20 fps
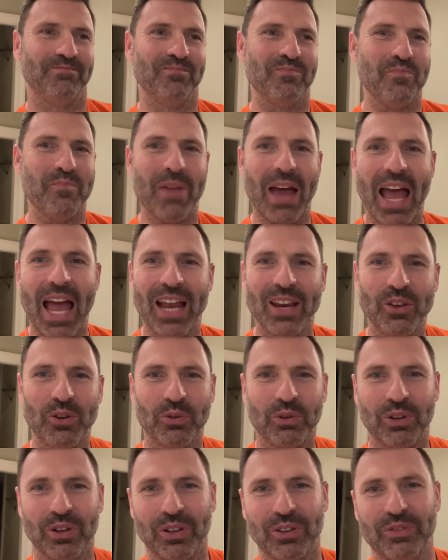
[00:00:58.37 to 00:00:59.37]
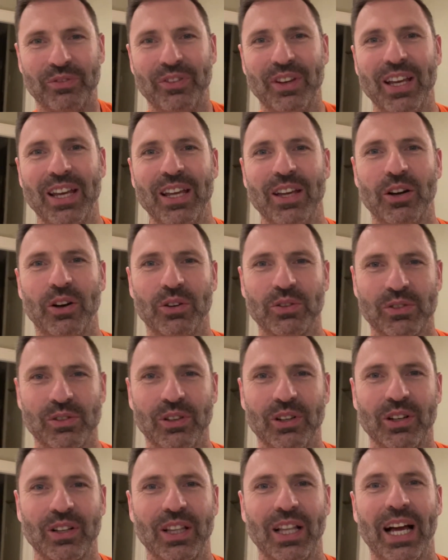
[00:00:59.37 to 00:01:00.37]
manual videos
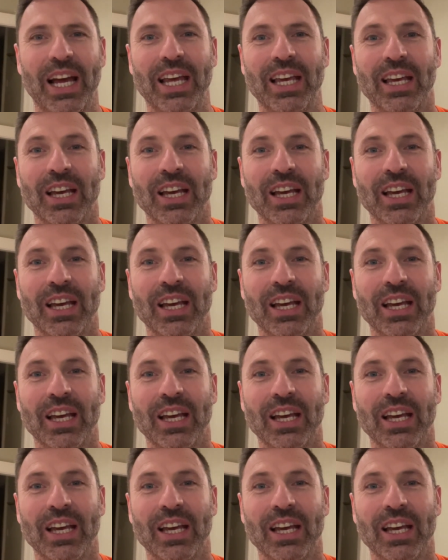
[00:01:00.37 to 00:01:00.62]
look like.